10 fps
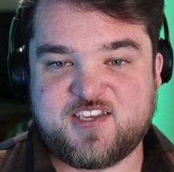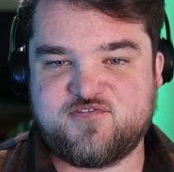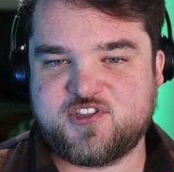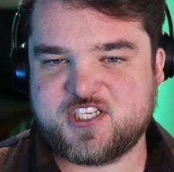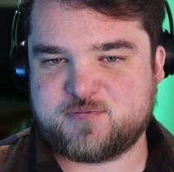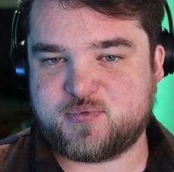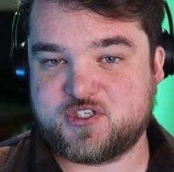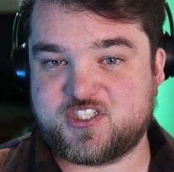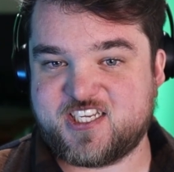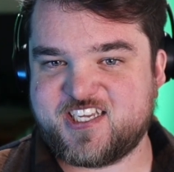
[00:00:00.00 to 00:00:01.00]
I think for this
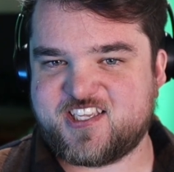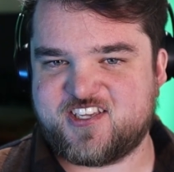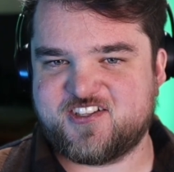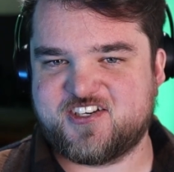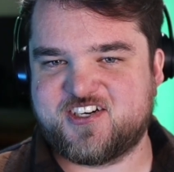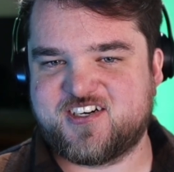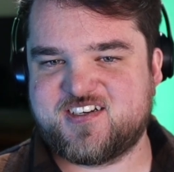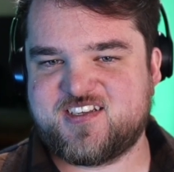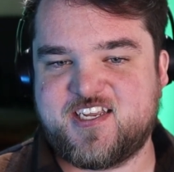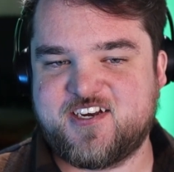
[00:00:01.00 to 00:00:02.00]
particular
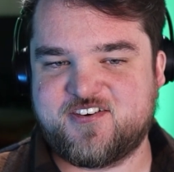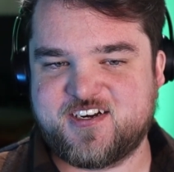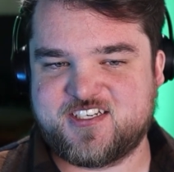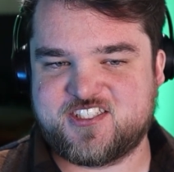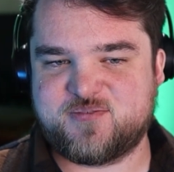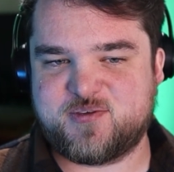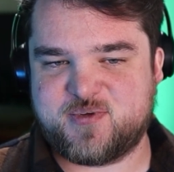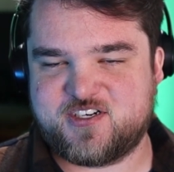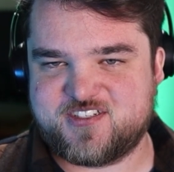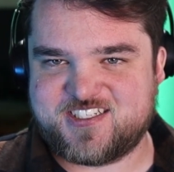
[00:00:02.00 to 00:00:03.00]
hearing, Jimmy
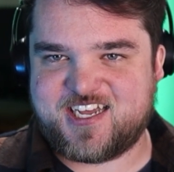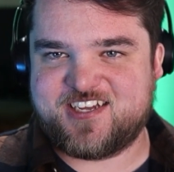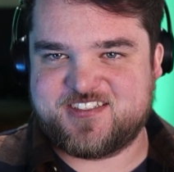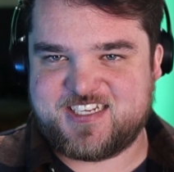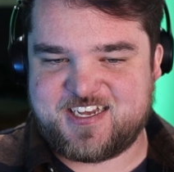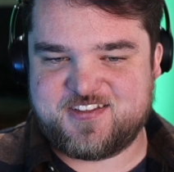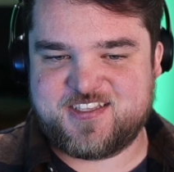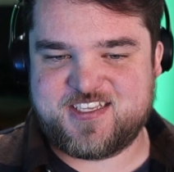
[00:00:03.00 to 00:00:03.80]
better dial down